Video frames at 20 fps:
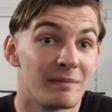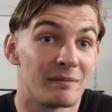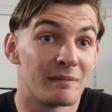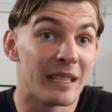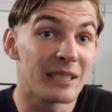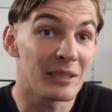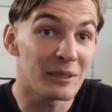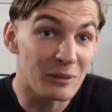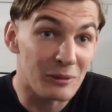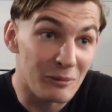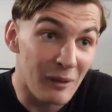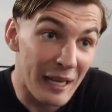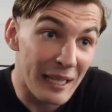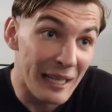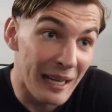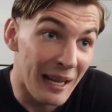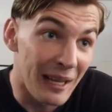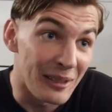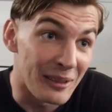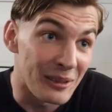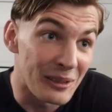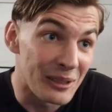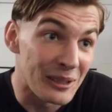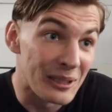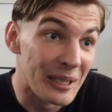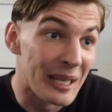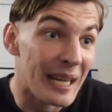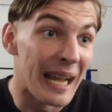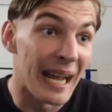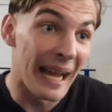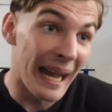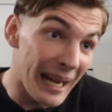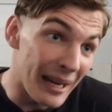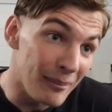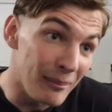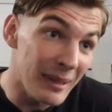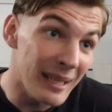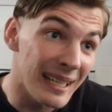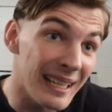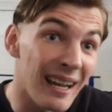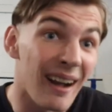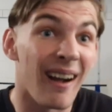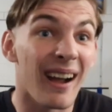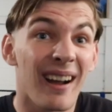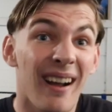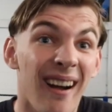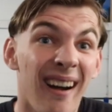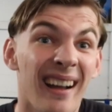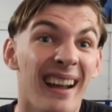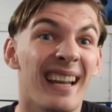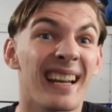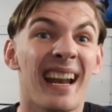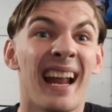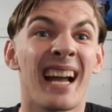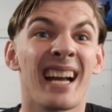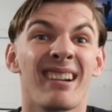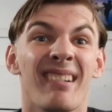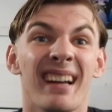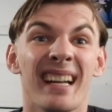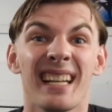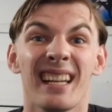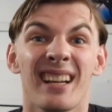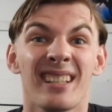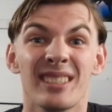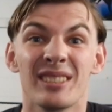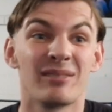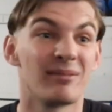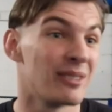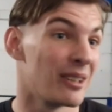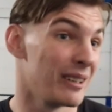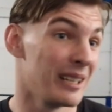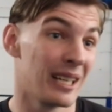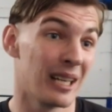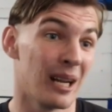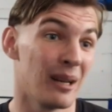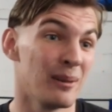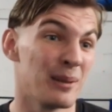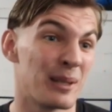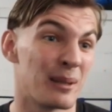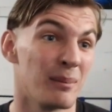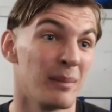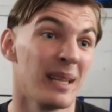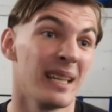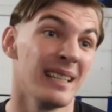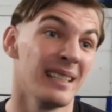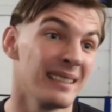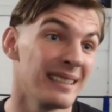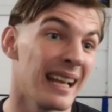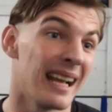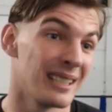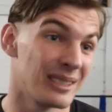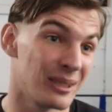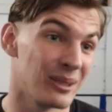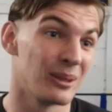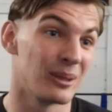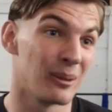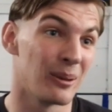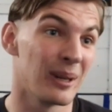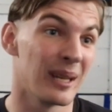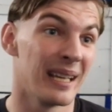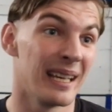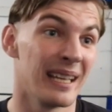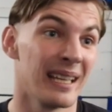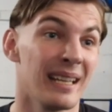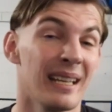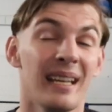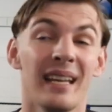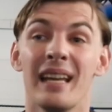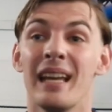that's a great lunch. At the minute, I can't get that great lunch very close to me. That's good quality.